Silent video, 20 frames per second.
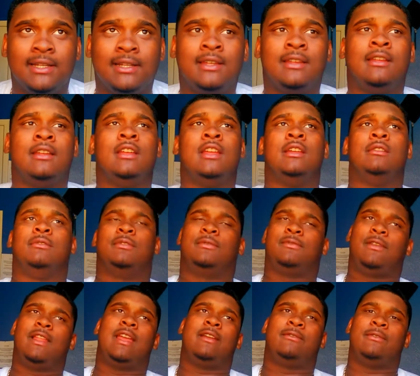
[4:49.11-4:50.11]
It was
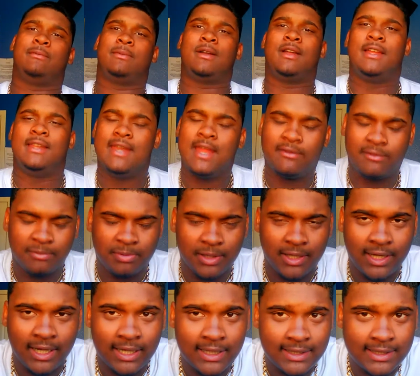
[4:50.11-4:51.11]
flag football. I never
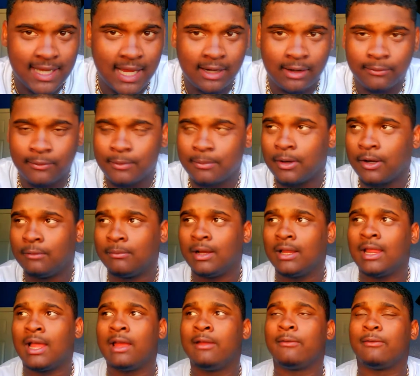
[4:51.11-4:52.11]
played tackle football in
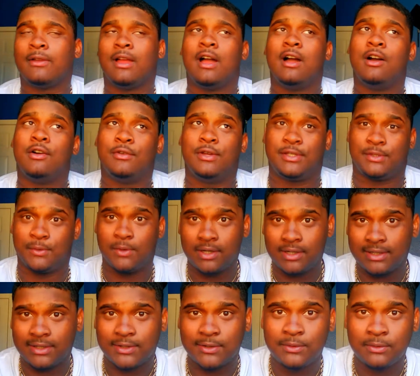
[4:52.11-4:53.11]
my life. I always
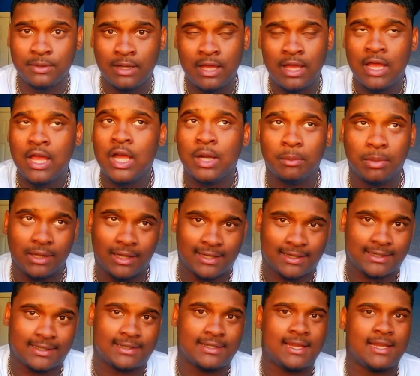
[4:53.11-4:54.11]
wanted to, but
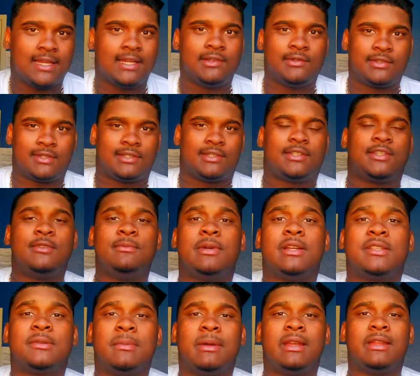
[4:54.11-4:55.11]
like I said, it was just too
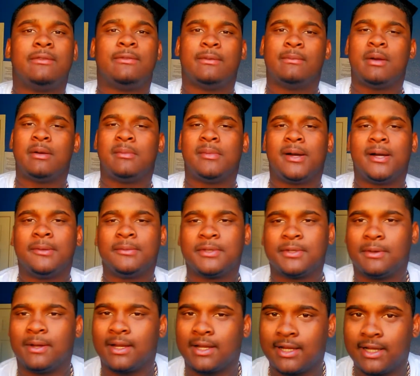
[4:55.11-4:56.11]
much money for my mom,
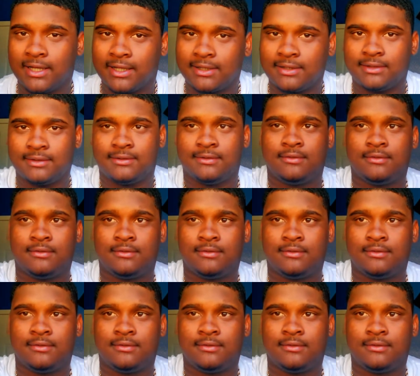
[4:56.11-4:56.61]
so I couldn't.